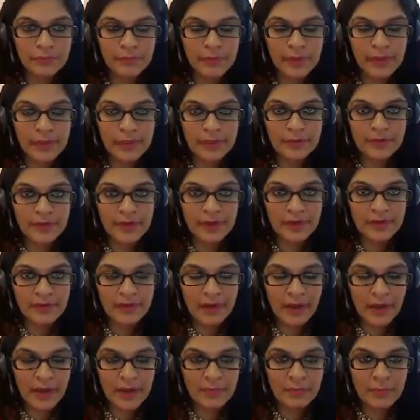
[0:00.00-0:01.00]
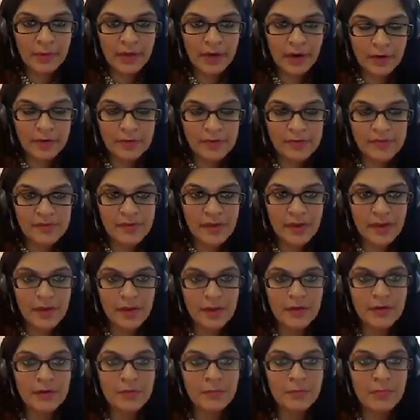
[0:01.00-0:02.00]
really take time and
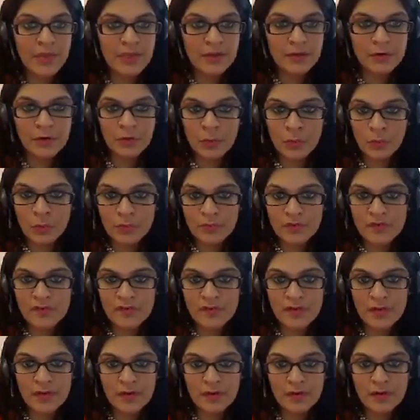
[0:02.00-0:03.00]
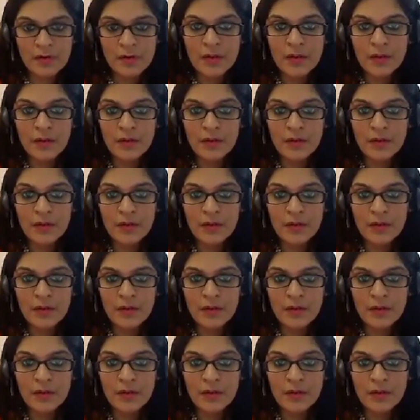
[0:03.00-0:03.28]
understand, make notes, and,